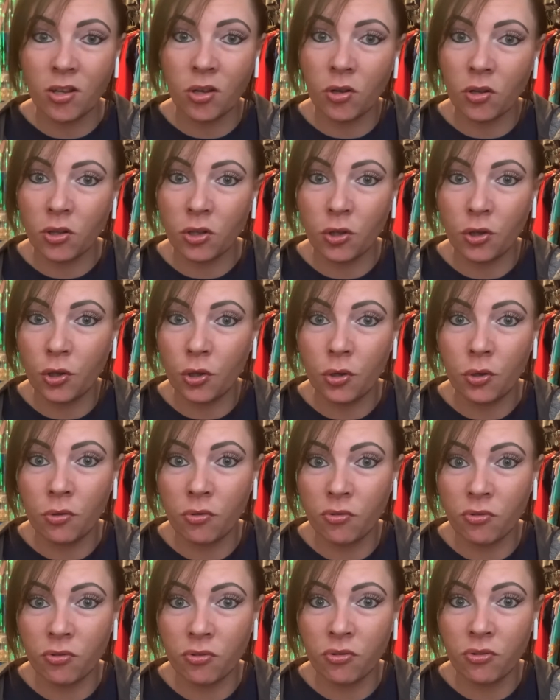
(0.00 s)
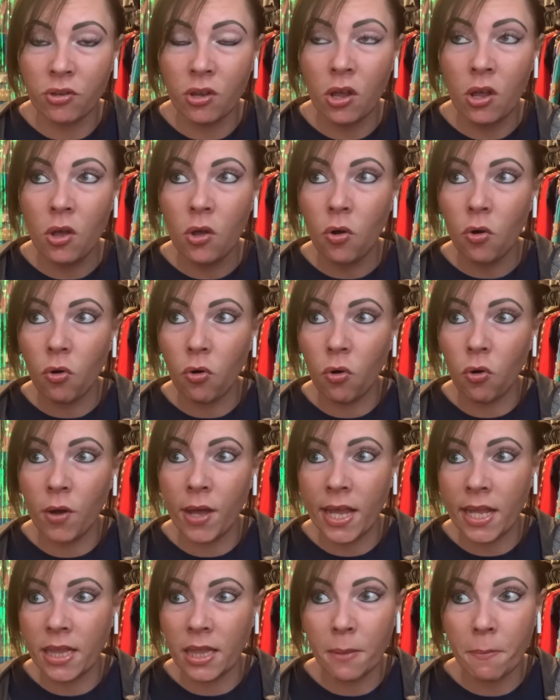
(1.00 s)
on the news or
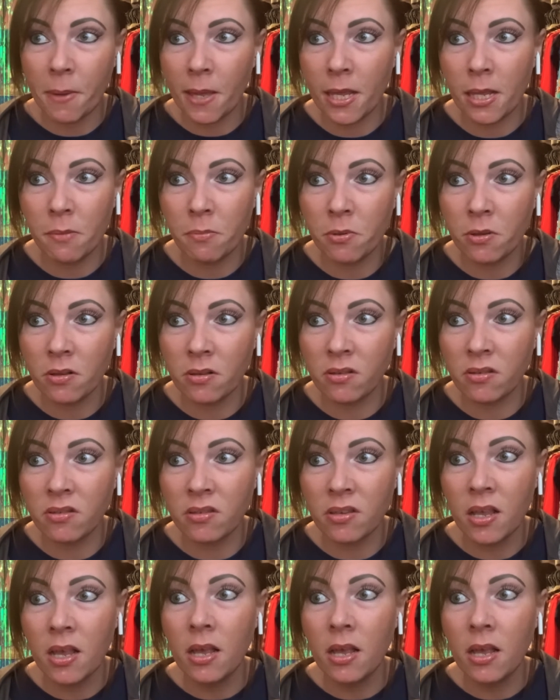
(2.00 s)
in the papers.